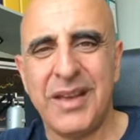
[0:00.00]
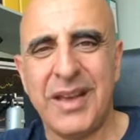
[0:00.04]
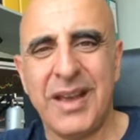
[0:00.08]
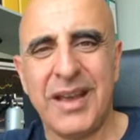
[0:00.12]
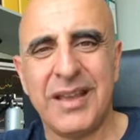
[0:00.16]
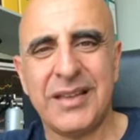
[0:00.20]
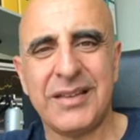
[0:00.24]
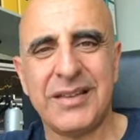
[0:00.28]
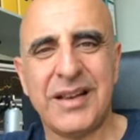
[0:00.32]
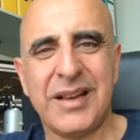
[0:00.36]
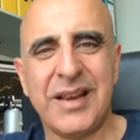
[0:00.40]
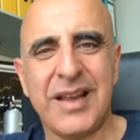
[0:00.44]

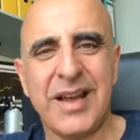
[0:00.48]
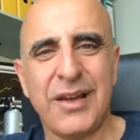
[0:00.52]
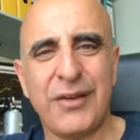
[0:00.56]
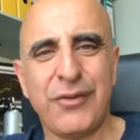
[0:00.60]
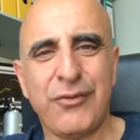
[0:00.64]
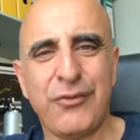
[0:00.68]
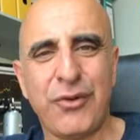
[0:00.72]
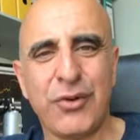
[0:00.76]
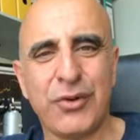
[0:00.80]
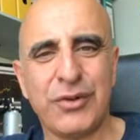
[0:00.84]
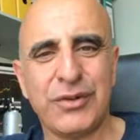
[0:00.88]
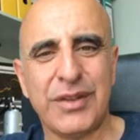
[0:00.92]
and a live
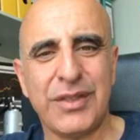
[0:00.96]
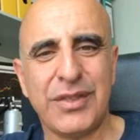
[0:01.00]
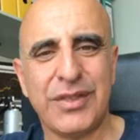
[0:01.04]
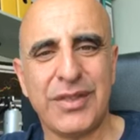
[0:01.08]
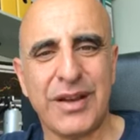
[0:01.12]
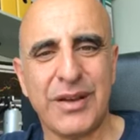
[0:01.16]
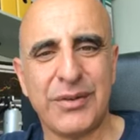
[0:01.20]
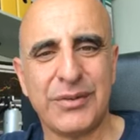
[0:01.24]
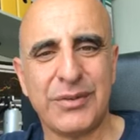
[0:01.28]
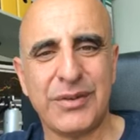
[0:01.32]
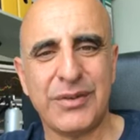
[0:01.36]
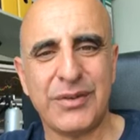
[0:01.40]
fourteen
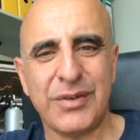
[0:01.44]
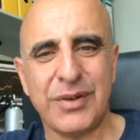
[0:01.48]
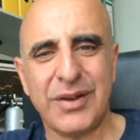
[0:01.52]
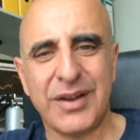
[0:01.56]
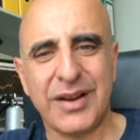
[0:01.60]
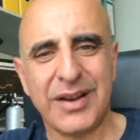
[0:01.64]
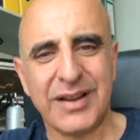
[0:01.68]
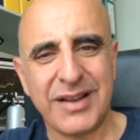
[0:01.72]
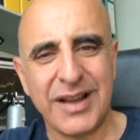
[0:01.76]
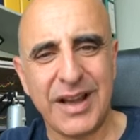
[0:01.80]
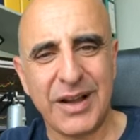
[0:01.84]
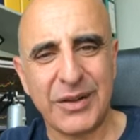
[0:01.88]
thousand dollar
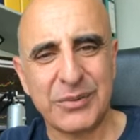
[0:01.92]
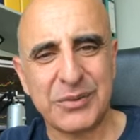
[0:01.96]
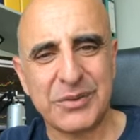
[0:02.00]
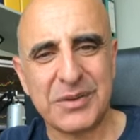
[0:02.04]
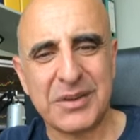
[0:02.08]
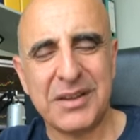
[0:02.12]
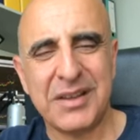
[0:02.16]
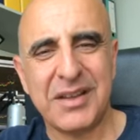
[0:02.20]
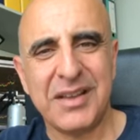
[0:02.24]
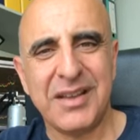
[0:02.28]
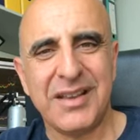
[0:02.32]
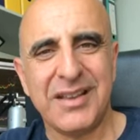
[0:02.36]
account.
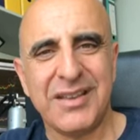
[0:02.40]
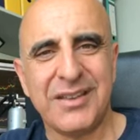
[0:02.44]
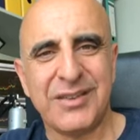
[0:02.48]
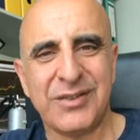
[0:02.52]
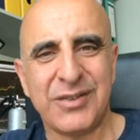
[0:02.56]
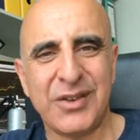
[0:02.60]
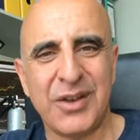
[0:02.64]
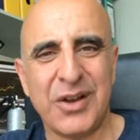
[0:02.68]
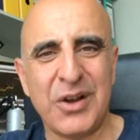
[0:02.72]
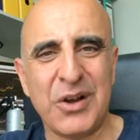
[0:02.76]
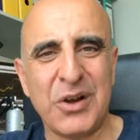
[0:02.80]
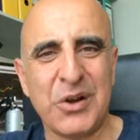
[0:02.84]

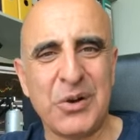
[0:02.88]
So